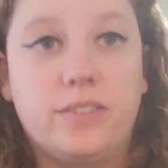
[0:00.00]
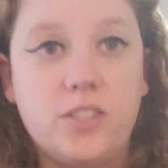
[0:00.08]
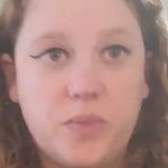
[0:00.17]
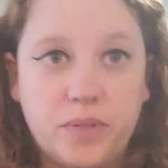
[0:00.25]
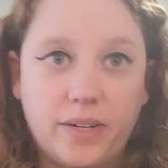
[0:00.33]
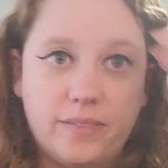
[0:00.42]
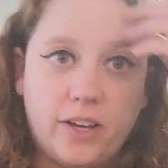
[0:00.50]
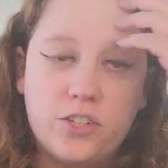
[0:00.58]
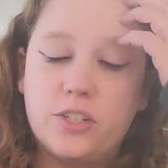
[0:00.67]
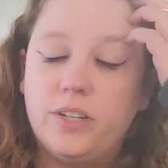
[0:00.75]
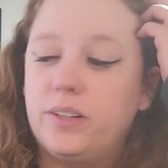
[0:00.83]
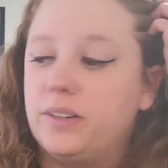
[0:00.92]
First one I've
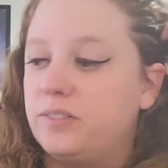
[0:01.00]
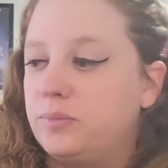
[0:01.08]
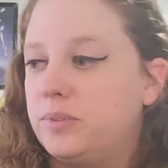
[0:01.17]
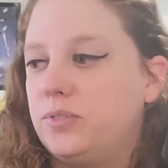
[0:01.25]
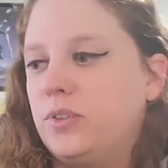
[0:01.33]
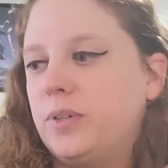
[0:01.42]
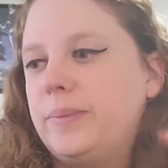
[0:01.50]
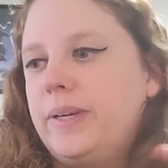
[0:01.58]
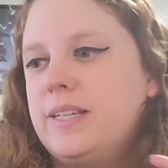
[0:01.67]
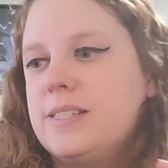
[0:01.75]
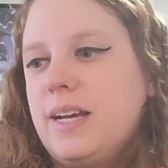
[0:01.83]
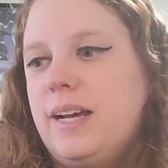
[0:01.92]
actually heard of before
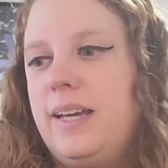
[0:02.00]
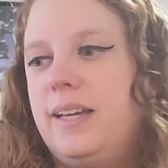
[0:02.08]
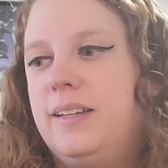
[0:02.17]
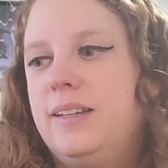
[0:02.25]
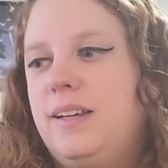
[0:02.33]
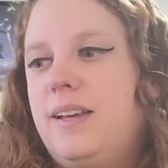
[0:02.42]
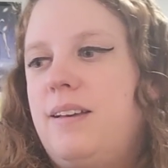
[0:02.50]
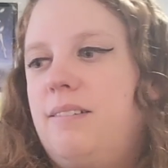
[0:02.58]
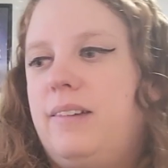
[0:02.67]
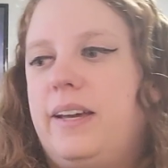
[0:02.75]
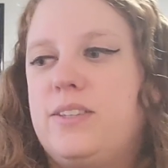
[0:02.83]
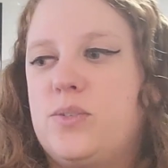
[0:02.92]
because I
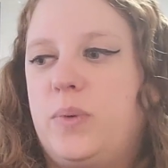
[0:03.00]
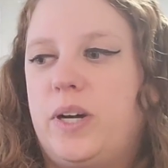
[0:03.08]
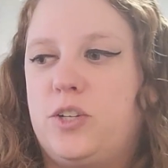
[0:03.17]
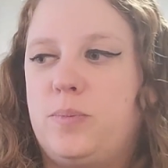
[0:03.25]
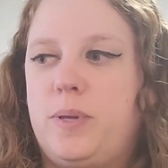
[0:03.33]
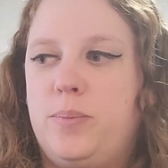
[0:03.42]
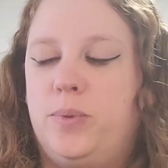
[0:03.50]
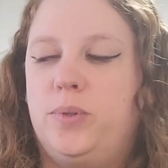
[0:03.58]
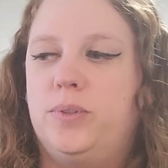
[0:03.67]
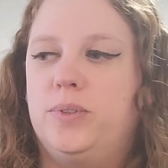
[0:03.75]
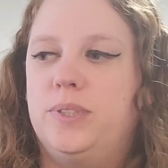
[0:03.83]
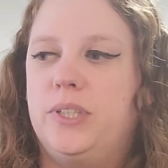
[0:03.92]
like to watch
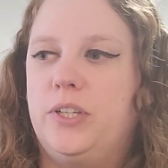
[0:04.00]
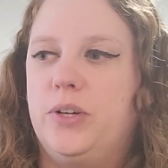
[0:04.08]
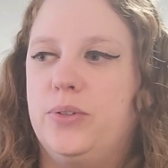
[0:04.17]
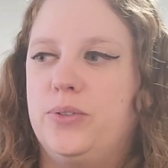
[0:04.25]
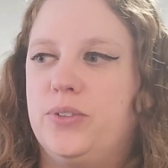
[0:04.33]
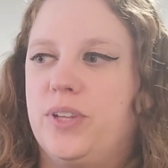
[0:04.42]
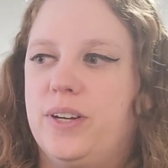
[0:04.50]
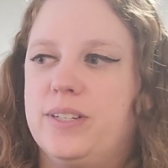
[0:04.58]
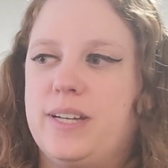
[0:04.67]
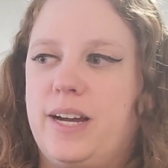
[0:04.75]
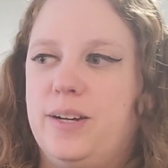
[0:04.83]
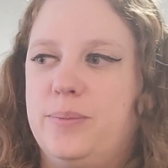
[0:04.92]
people go through their
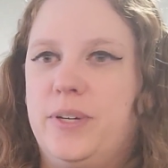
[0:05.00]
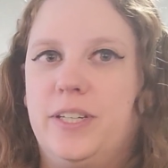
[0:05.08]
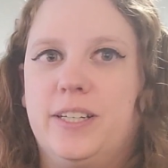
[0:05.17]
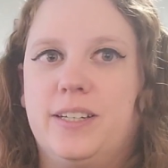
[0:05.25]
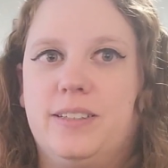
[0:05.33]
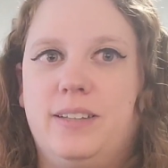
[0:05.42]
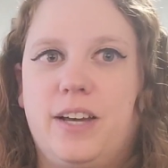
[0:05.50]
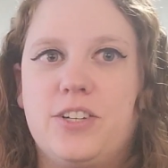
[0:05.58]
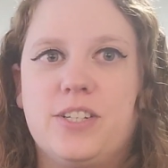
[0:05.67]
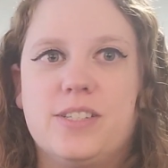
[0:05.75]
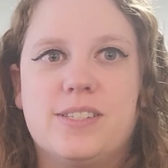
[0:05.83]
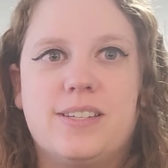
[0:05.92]
entire manga
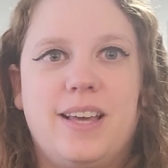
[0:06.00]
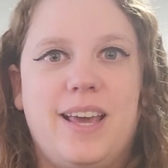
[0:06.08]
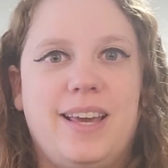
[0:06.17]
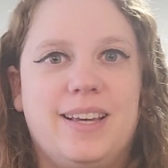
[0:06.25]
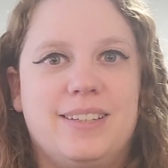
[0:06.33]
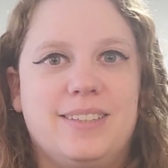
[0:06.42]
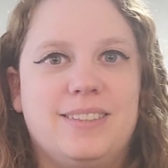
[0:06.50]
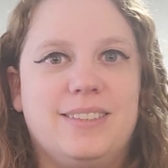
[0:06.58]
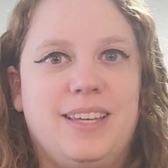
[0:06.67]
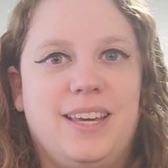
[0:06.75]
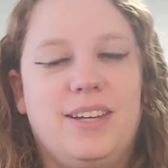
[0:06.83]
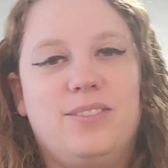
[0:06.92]
collections and
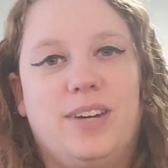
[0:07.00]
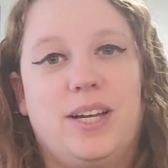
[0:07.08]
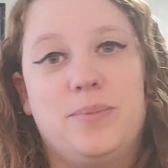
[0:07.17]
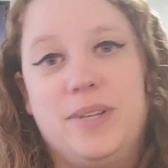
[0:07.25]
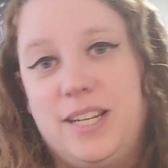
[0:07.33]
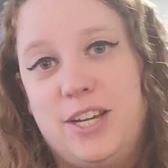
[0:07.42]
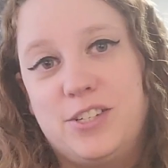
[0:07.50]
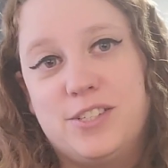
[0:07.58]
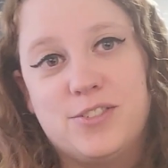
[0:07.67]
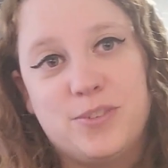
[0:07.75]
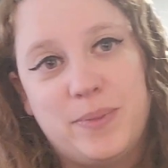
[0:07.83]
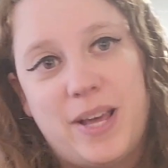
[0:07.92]
get
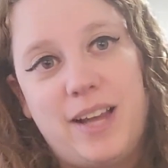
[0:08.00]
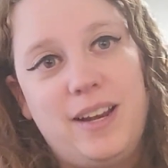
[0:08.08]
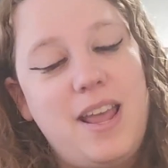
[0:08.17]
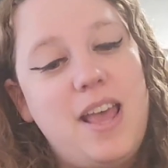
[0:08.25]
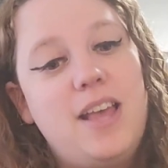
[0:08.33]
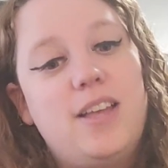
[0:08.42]
recommendations from that.